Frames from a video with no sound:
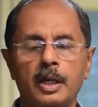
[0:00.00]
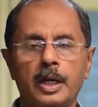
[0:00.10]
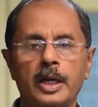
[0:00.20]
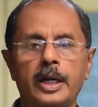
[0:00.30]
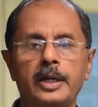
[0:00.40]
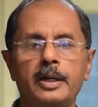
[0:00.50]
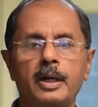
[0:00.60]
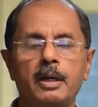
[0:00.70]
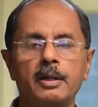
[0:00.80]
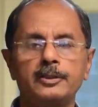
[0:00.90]
and
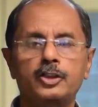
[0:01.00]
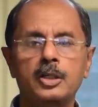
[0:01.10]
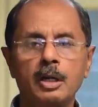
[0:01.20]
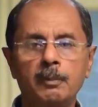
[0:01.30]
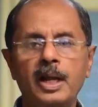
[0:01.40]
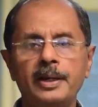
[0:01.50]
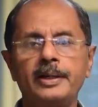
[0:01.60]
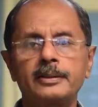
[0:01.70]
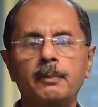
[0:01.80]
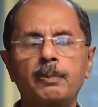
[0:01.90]

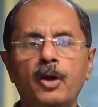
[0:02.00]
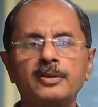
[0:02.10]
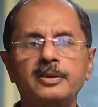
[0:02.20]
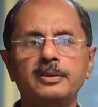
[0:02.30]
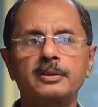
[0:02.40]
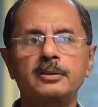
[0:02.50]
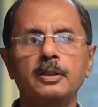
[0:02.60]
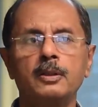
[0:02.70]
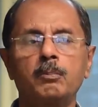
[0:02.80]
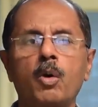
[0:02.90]
streamlining the process
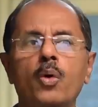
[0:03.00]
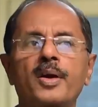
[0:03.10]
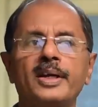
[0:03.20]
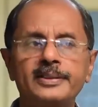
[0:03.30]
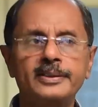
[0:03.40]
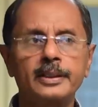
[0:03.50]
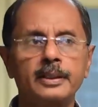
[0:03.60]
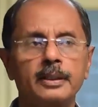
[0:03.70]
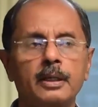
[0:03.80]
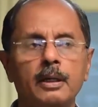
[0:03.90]
more
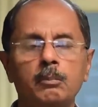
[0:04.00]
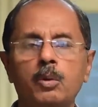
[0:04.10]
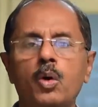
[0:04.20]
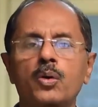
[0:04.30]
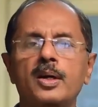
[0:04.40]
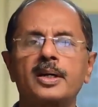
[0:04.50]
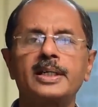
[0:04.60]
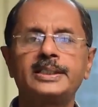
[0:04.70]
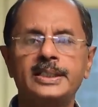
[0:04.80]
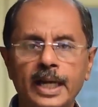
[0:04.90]
easy, more
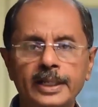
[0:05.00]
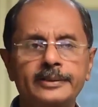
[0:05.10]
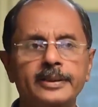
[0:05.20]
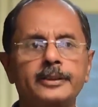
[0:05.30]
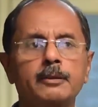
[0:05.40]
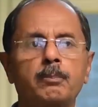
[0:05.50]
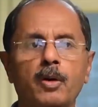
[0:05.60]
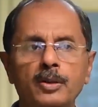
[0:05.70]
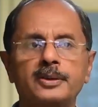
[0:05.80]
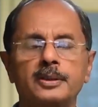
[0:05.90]
digitalization
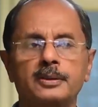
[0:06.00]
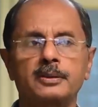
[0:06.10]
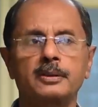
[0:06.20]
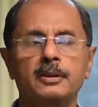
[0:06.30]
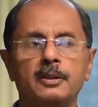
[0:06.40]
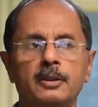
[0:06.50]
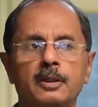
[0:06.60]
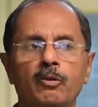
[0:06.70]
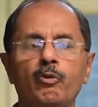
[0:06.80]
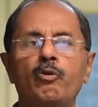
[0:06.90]
process.
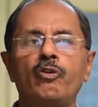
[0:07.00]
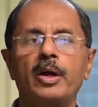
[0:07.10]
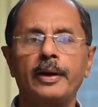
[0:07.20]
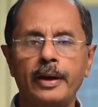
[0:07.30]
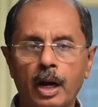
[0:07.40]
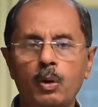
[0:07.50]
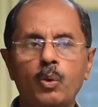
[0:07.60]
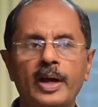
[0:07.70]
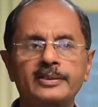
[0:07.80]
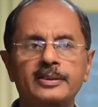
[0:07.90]

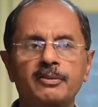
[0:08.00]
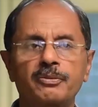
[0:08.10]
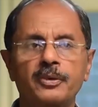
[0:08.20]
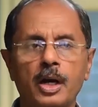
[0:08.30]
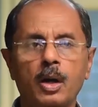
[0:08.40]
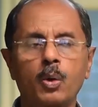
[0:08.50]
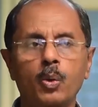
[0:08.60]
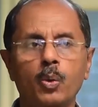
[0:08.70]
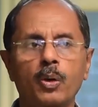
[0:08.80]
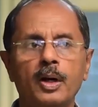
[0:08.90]
Now, as of
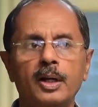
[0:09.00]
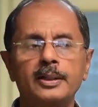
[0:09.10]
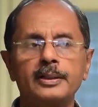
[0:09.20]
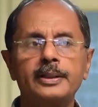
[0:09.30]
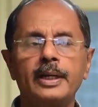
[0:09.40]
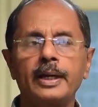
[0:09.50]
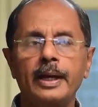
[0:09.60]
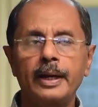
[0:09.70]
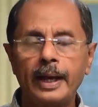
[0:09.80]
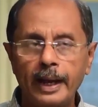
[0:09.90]
now,
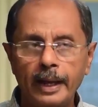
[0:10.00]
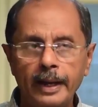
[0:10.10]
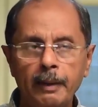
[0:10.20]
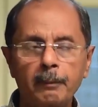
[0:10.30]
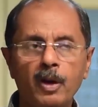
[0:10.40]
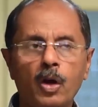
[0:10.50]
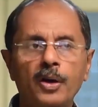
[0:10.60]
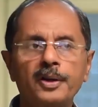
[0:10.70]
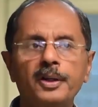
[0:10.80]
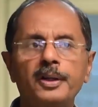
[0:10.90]
an
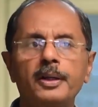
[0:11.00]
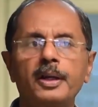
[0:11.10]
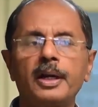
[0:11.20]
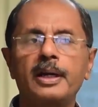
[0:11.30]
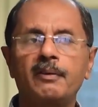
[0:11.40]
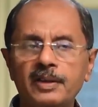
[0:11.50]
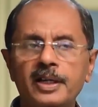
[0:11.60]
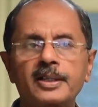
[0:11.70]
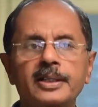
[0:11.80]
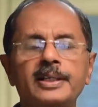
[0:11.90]
employee covered
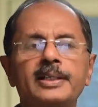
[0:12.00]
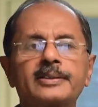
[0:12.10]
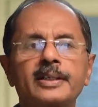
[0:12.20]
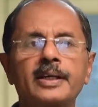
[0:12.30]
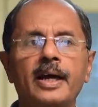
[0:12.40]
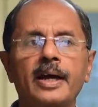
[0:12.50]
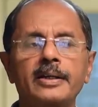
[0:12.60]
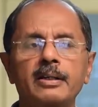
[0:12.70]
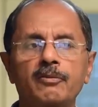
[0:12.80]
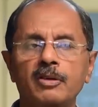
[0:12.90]
under the ESI
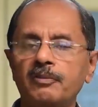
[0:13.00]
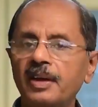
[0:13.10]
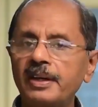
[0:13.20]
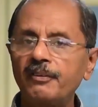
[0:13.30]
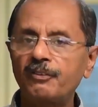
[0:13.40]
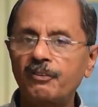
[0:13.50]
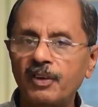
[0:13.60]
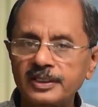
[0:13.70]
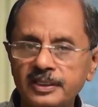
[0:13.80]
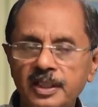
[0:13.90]
Act, from the very
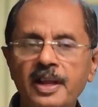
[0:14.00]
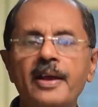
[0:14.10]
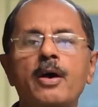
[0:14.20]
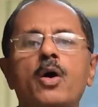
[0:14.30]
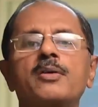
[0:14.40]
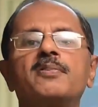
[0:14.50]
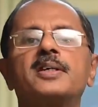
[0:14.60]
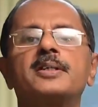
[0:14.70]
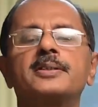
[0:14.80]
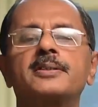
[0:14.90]
first day
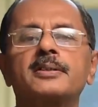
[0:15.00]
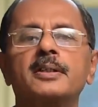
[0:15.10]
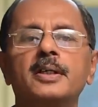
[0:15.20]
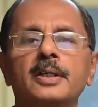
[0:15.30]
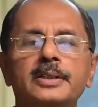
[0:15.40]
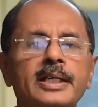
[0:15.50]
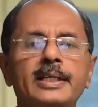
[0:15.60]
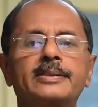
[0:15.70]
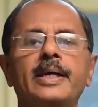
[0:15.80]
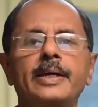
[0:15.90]
onwards, the
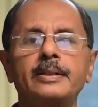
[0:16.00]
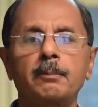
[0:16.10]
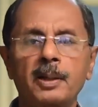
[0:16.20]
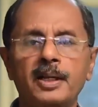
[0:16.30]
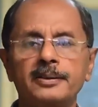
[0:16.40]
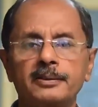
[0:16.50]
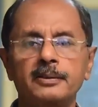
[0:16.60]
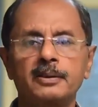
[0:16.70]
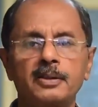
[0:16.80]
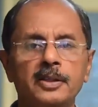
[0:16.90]
ESI Act applies.
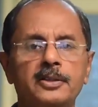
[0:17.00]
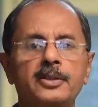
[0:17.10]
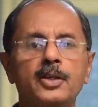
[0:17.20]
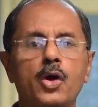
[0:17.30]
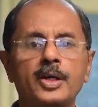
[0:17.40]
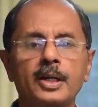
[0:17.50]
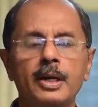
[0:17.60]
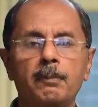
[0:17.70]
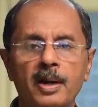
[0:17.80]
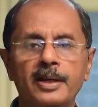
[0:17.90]
It not only
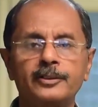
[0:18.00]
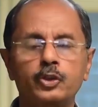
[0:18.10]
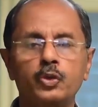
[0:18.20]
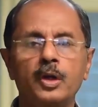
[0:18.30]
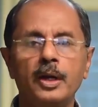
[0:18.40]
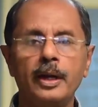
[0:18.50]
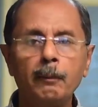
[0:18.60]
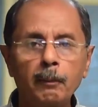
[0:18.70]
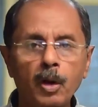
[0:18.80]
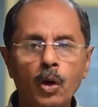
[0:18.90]
applies to
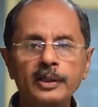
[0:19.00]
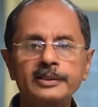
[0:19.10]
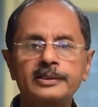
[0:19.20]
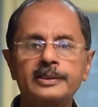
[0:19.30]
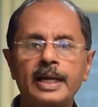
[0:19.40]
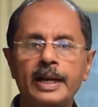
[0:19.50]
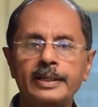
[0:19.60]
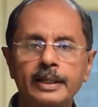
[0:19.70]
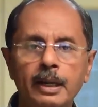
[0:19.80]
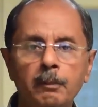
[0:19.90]
employees
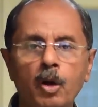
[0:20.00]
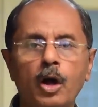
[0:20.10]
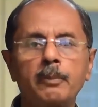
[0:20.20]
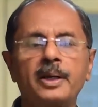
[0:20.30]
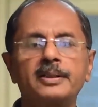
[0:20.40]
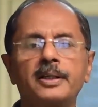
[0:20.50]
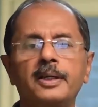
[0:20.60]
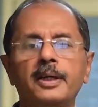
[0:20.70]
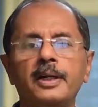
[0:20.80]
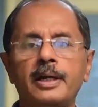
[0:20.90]
directly employed by
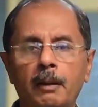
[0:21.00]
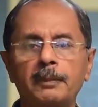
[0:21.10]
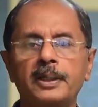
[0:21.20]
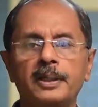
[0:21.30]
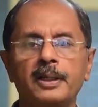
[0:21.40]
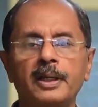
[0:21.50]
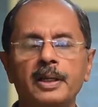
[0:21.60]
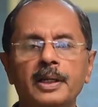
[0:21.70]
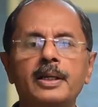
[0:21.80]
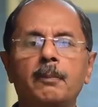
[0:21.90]
the company,
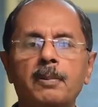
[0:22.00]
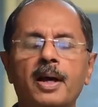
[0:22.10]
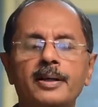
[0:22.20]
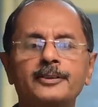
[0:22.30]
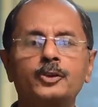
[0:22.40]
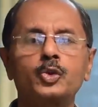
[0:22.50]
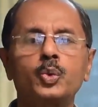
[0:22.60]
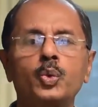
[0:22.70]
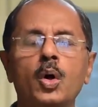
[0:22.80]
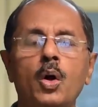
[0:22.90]
it applies to